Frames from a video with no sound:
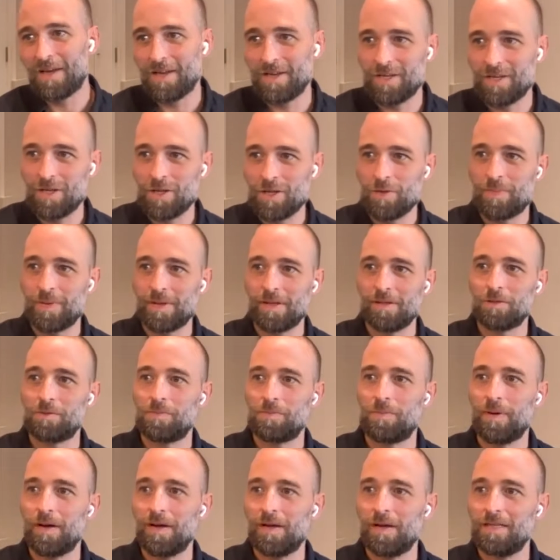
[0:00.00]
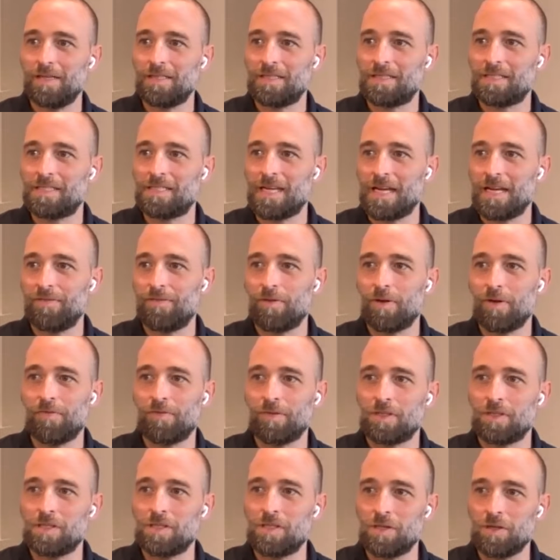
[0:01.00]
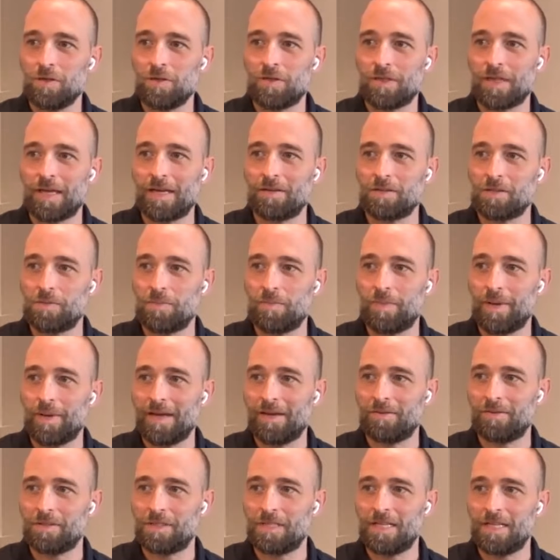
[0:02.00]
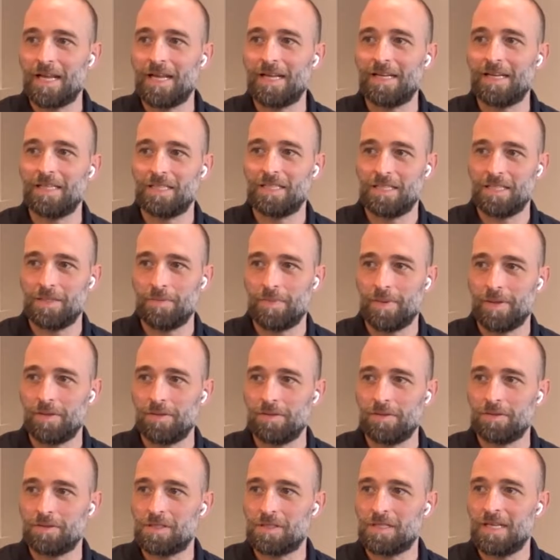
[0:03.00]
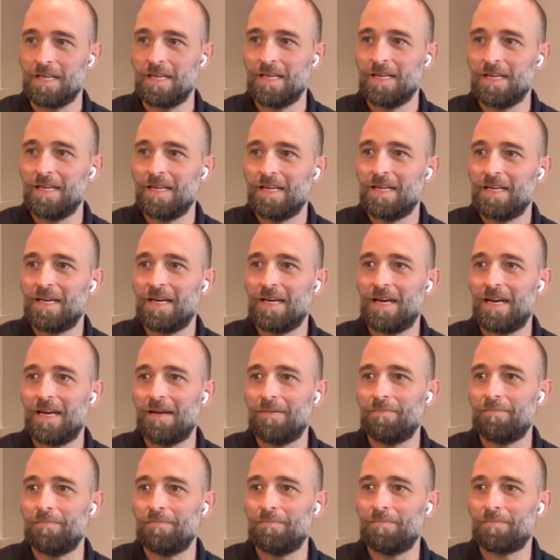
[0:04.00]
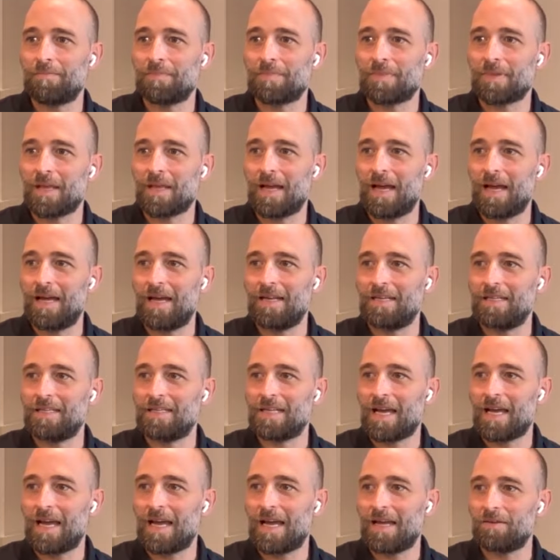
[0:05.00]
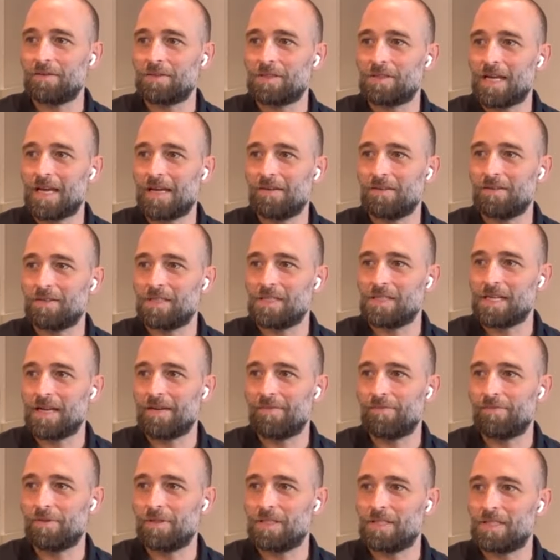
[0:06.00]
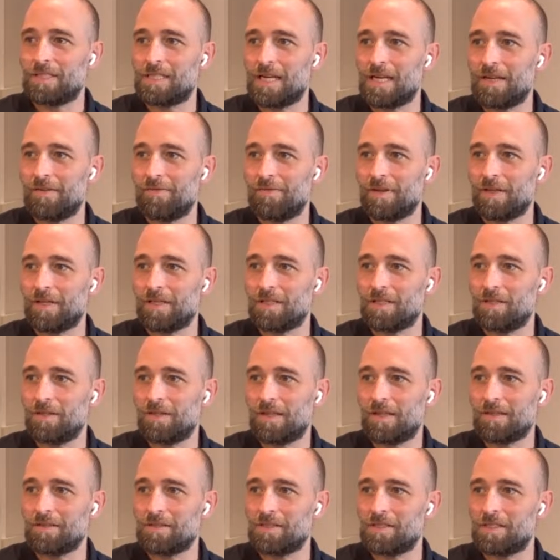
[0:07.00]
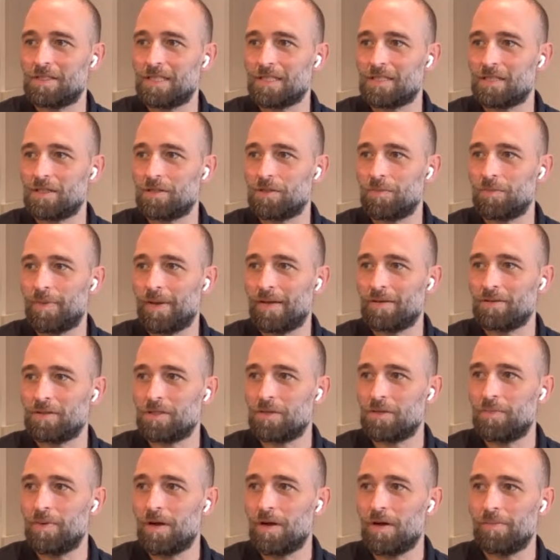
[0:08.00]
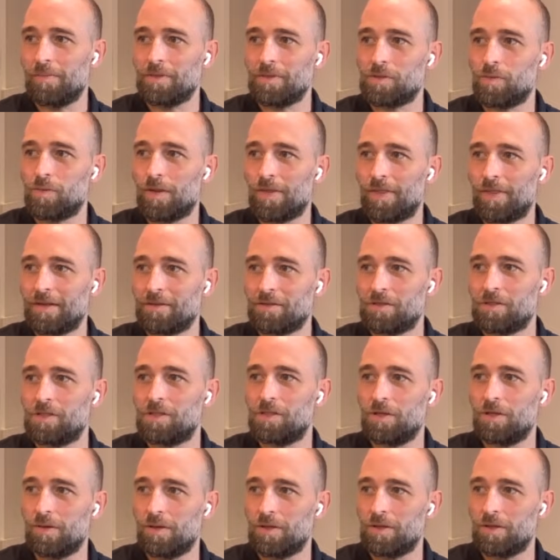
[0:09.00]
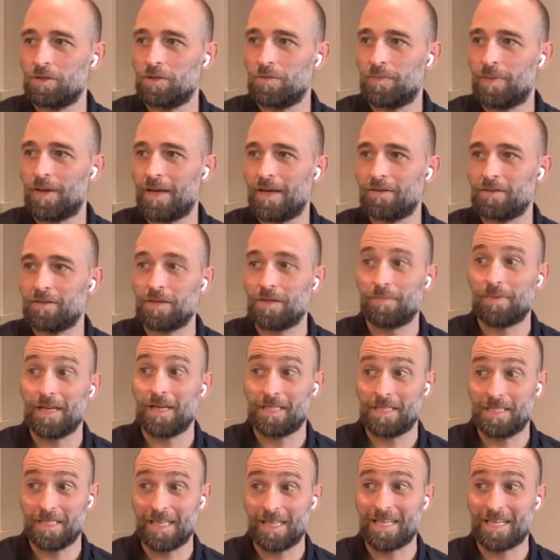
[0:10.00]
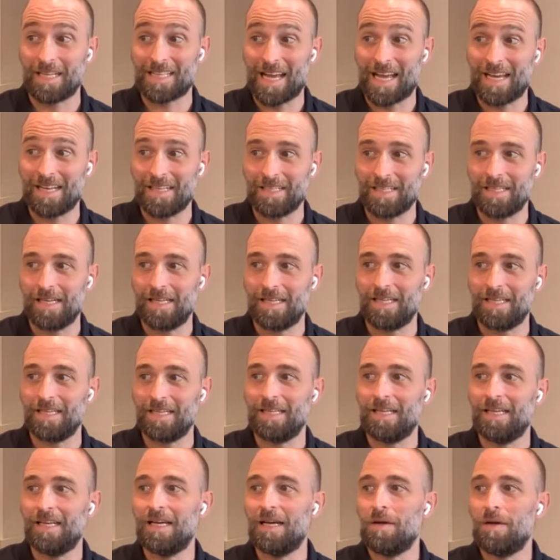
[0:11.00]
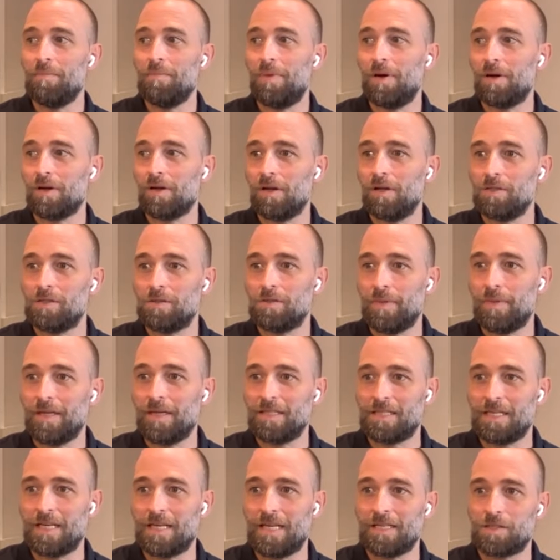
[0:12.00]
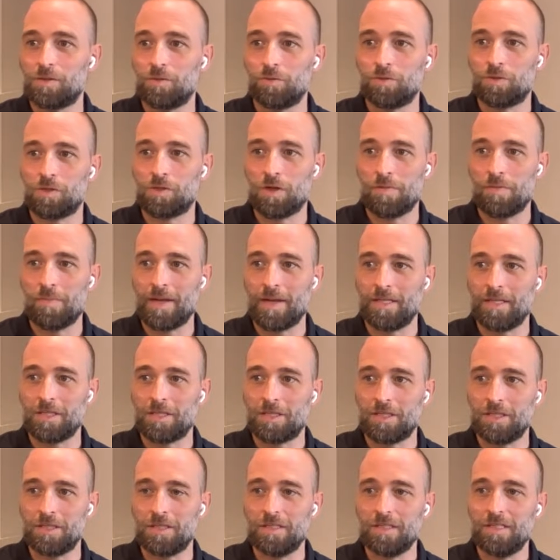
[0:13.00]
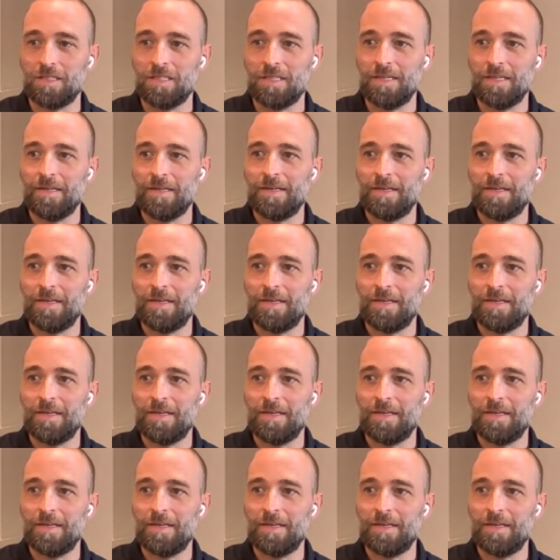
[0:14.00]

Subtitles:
New build buyers save over £2,000 in energy bills, and houses average saving £2,600, and apartments £1,200. I'm guessing that's annually. Bungalows and maisonettes also mentioned.